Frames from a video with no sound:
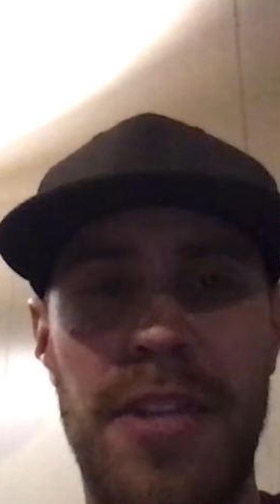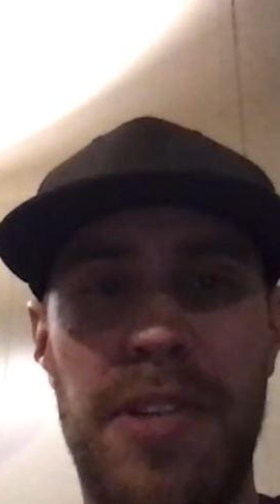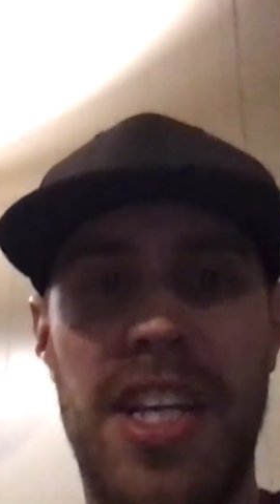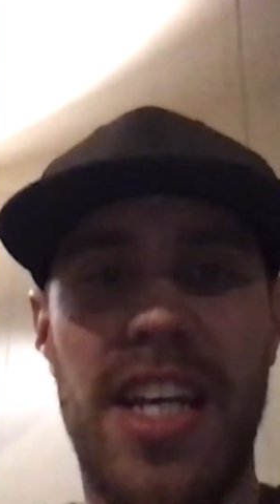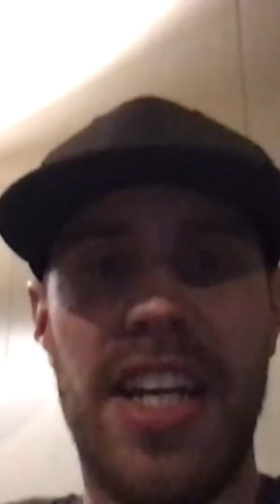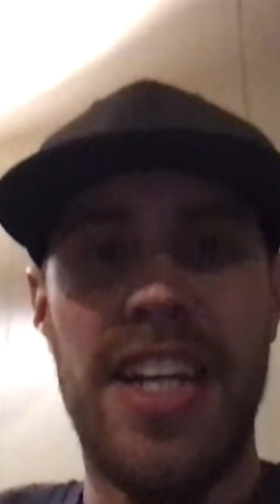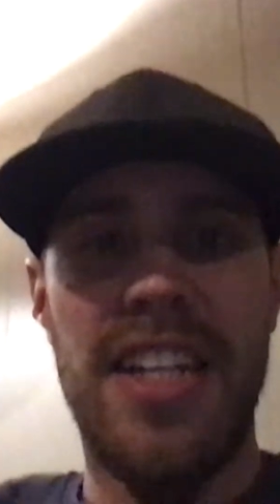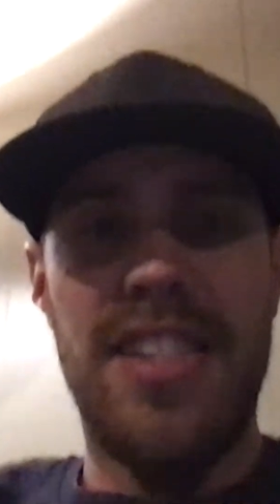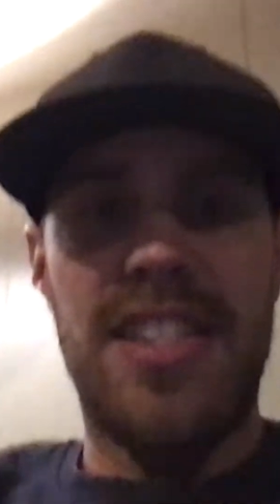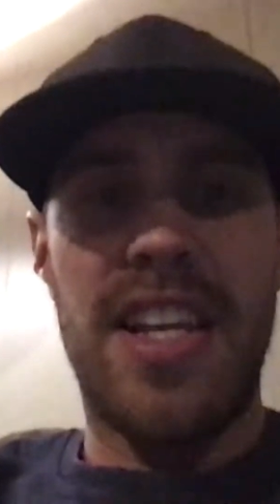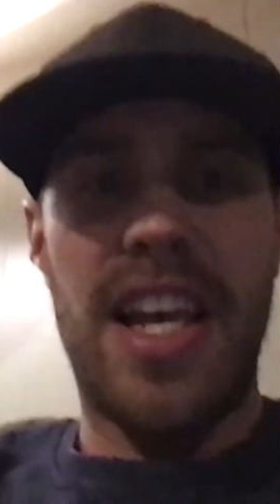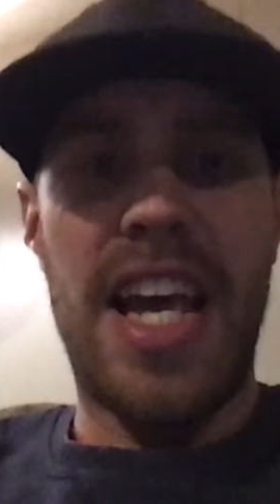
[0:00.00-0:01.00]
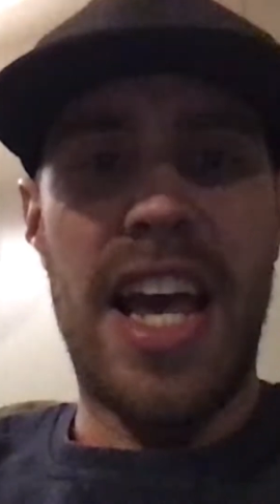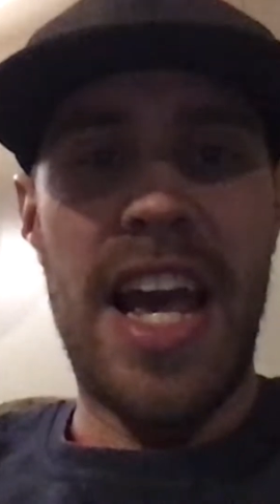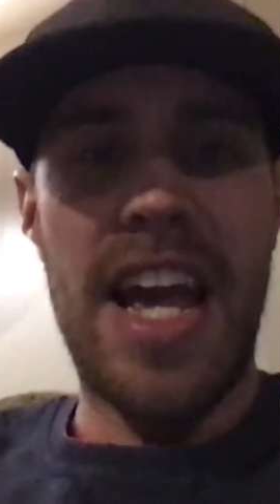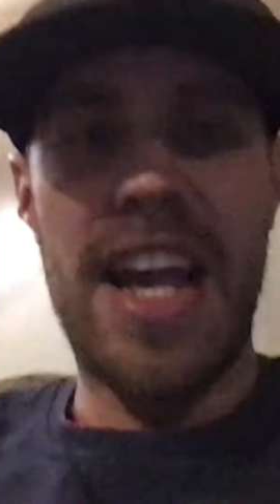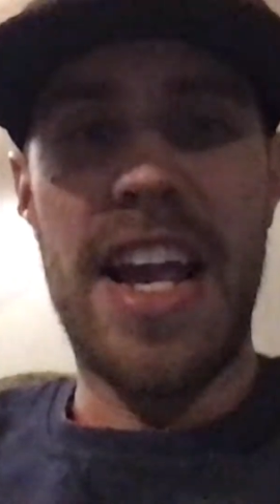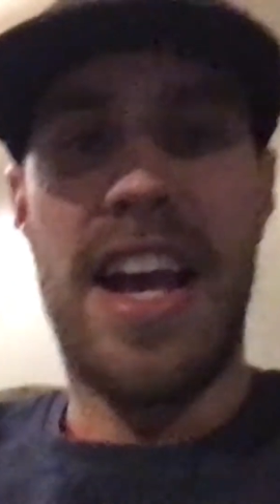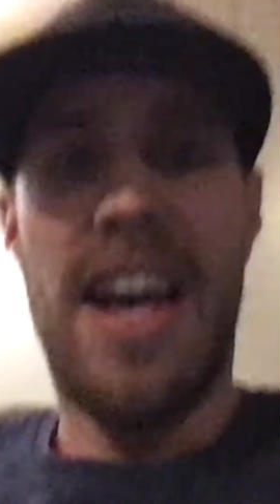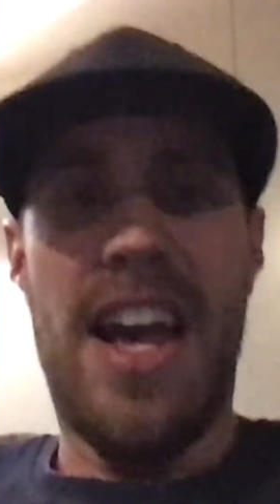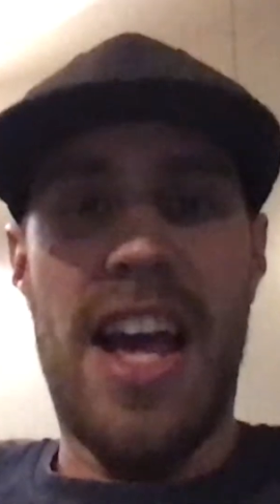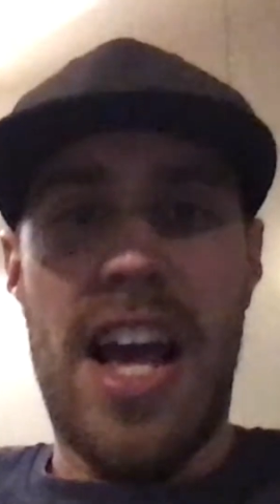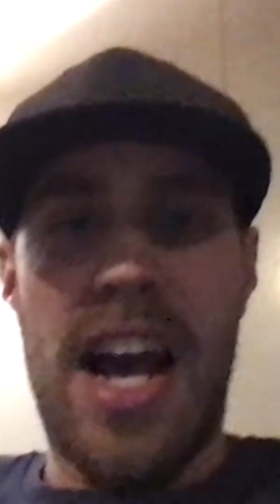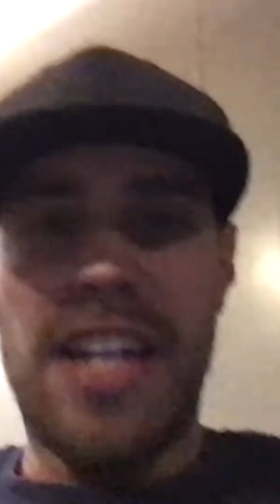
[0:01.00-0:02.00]
Kids? Hey,
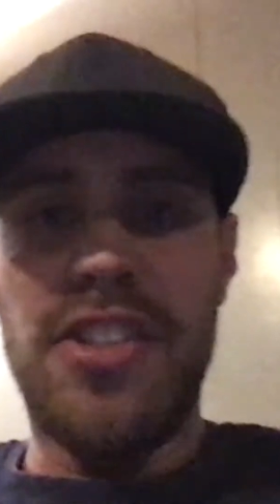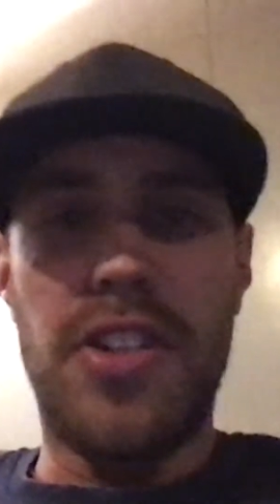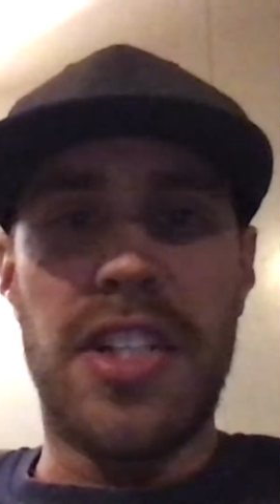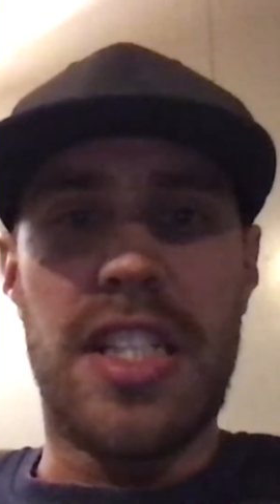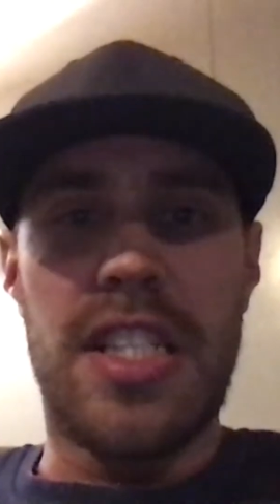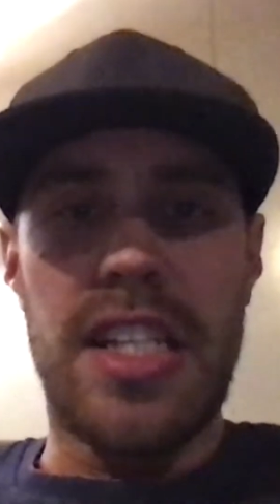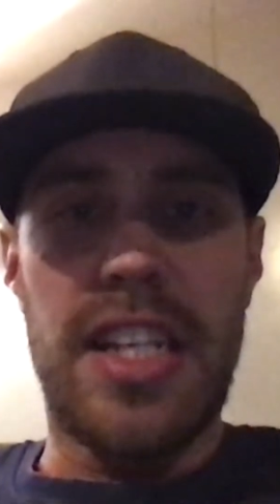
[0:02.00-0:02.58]
as you can see,